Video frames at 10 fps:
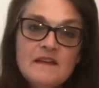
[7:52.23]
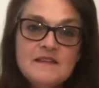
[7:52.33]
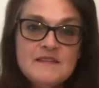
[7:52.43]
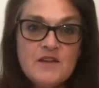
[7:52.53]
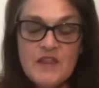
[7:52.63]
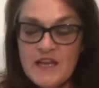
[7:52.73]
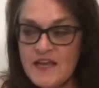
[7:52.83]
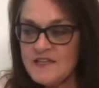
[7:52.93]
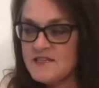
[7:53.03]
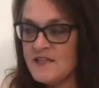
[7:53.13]
So the
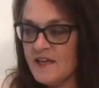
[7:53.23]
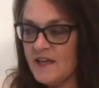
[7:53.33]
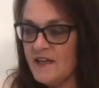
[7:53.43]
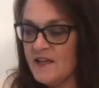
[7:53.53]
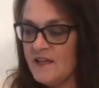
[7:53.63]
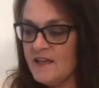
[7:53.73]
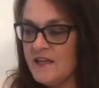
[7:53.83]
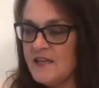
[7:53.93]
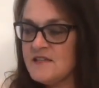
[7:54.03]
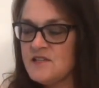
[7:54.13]
next thing
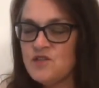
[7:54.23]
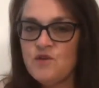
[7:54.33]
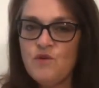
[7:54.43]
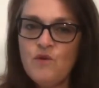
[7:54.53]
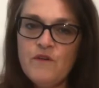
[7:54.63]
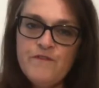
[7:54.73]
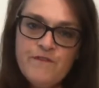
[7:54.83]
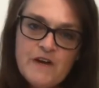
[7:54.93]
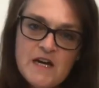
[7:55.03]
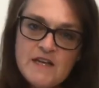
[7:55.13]
is to
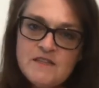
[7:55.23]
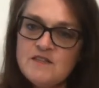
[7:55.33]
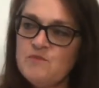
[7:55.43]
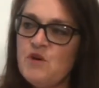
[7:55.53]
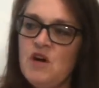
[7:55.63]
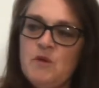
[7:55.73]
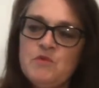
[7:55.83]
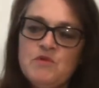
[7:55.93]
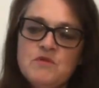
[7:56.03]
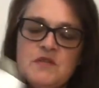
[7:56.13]
find some
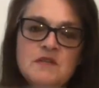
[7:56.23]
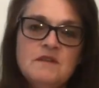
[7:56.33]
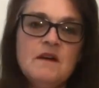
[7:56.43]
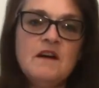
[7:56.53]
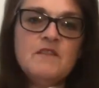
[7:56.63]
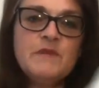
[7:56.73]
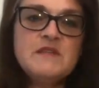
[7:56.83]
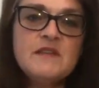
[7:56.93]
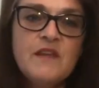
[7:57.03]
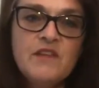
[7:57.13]
cardboard, and I've been
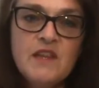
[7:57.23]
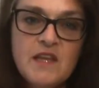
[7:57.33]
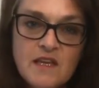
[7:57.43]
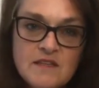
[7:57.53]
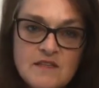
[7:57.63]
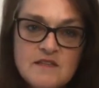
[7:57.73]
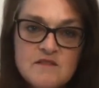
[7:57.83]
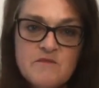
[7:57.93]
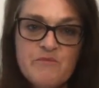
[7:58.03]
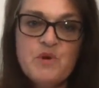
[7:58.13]
saving
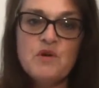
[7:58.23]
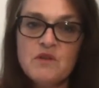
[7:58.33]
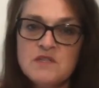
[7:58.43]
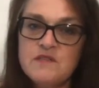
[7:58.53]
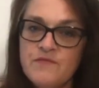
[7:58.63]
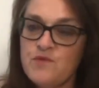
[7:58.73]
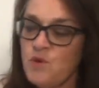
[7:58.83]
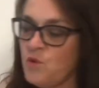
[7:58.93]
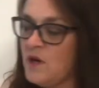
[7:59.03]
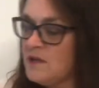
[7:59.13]
this box for
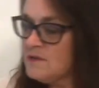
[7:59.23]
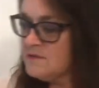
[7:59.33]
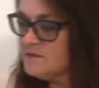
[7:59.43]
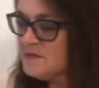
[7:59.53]
a while